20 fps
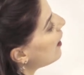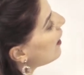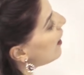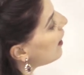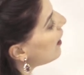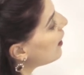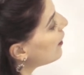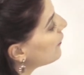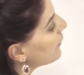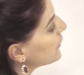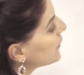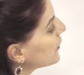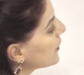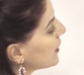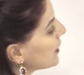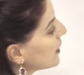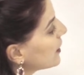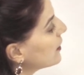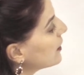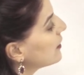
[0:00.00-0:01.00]

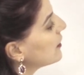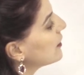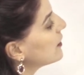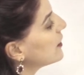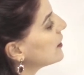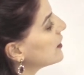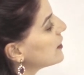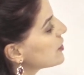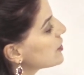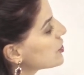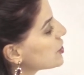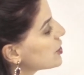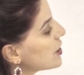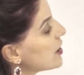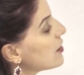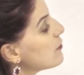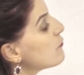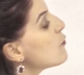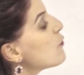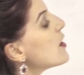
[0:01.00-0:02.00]
After
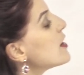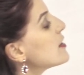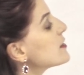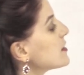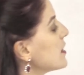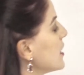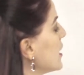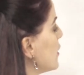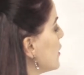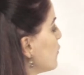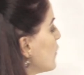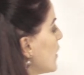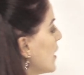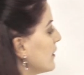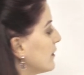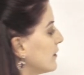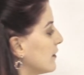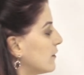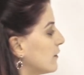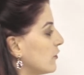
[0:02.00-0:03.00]
she was
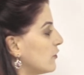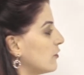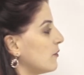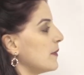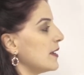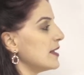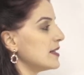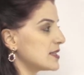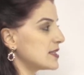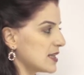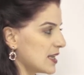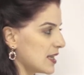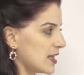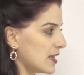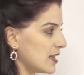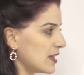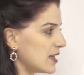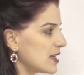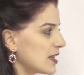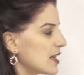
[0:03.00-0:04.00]
invited to the
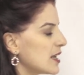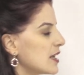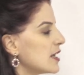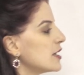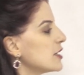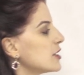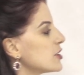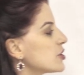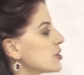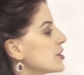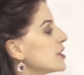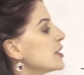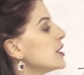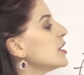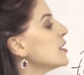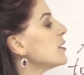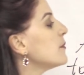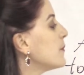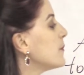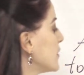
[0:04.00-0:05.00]
meeting,
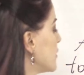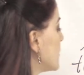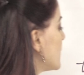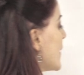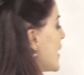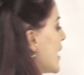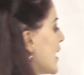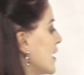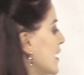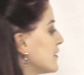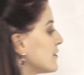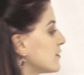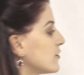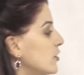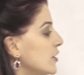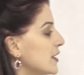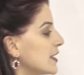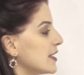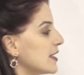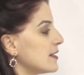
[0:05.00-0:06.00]
she prepared
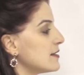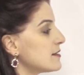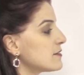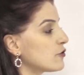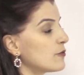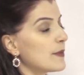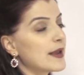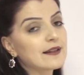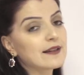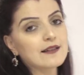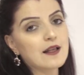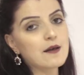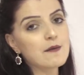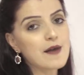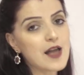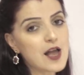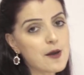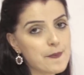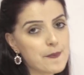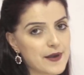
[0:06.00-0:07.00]
cookies to make them
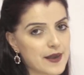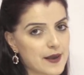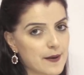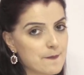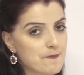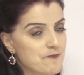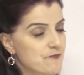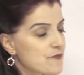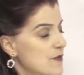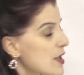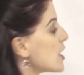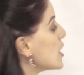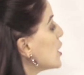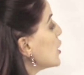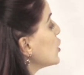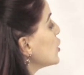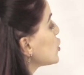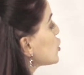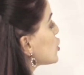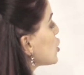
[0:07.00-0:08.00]
happy.
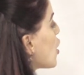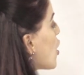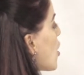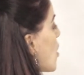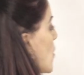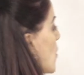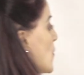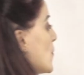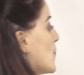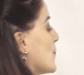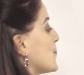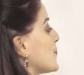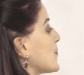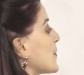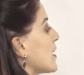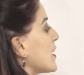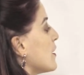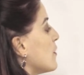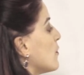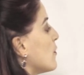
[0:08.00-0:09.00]
So
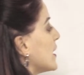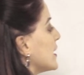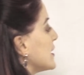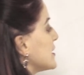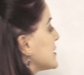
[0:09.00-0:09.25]
when